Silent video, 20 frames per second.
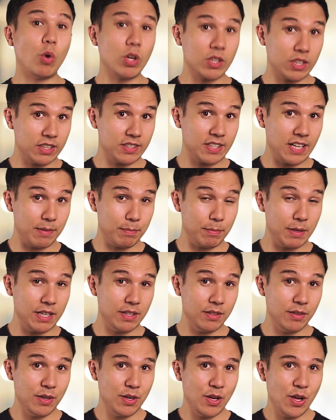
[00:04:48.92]
What does that
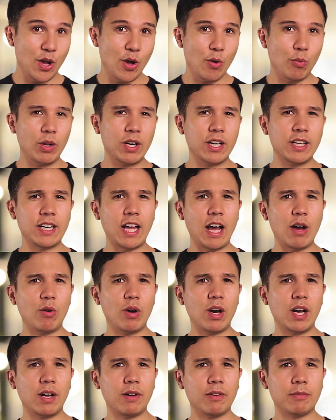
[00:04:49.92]
mean? Well, in
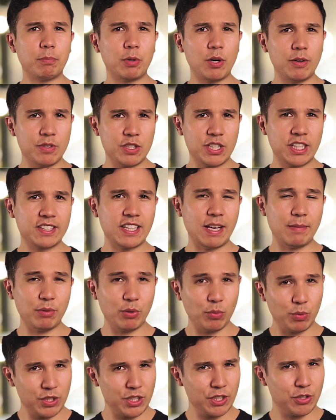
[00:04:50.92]
our previous
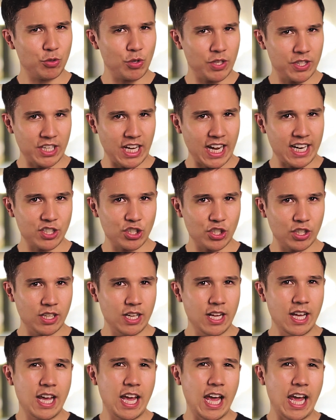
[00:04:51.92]
example with the
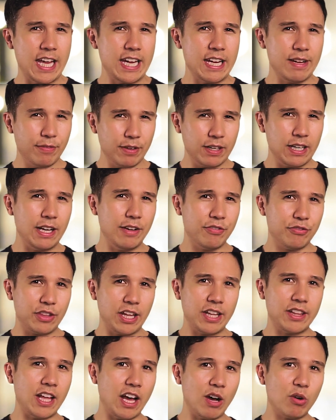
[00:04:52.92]
transaction, even if
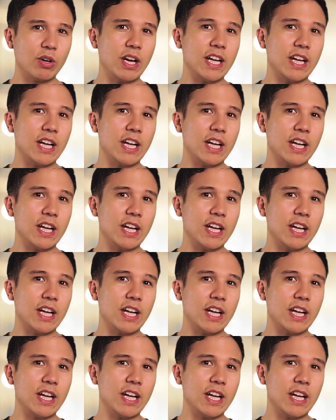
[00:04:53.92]
they now